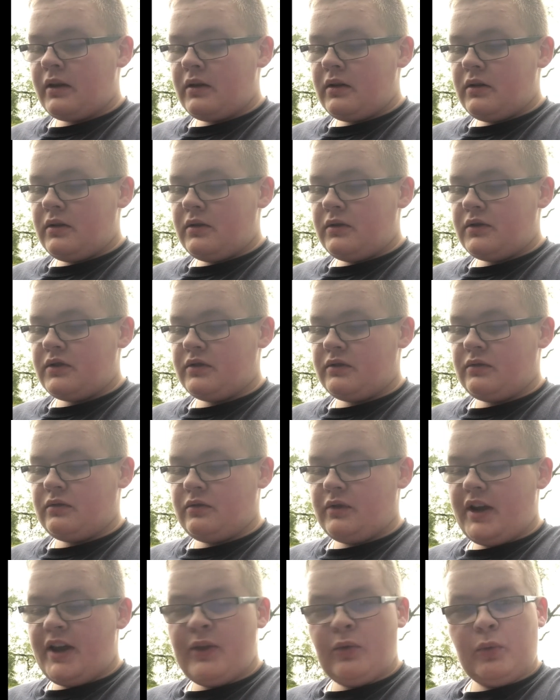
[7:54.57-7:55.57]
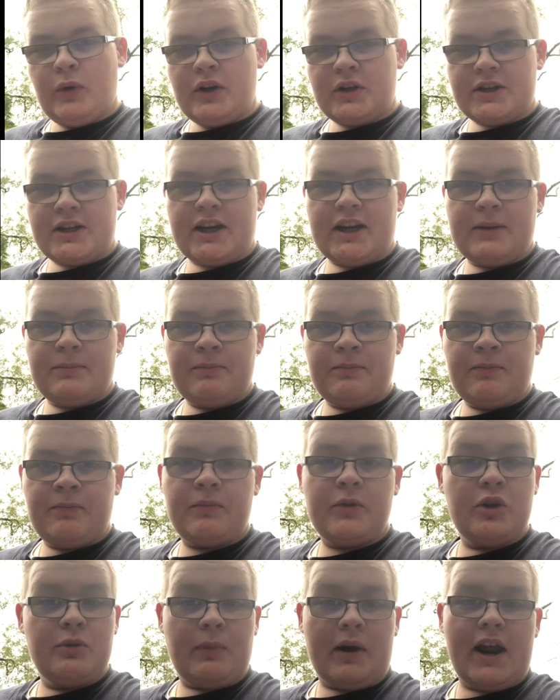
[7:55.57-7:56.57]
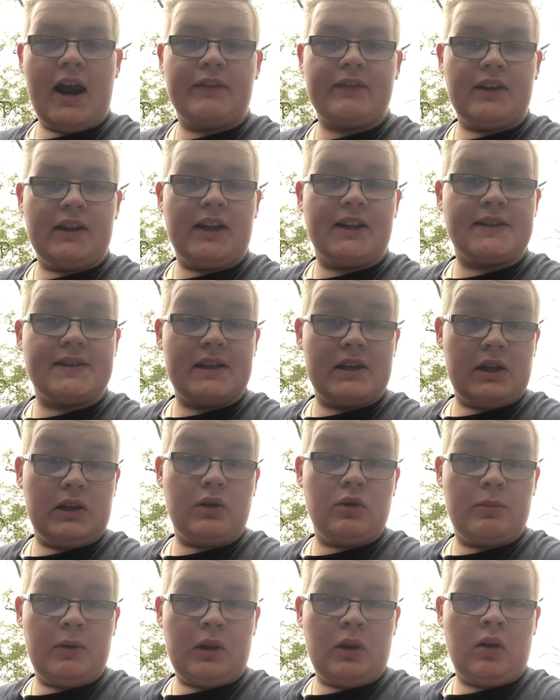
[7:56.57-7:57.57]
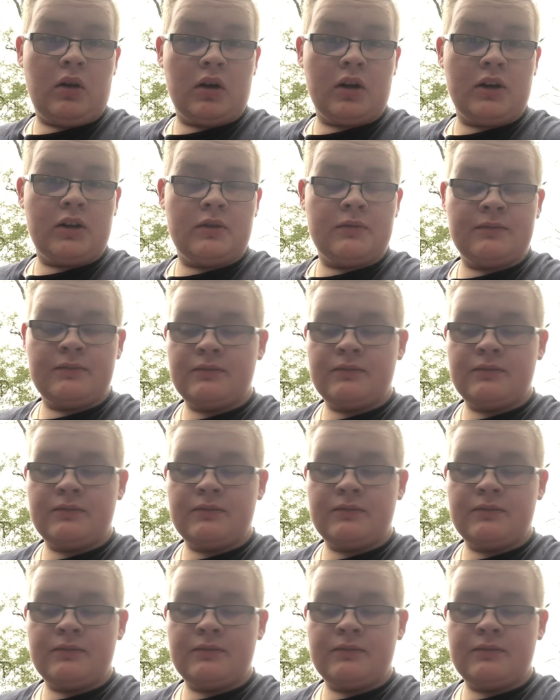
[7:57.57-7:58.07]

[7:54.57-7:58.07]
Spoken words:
So in the wintertime, you might have to let it sit a little bit longer.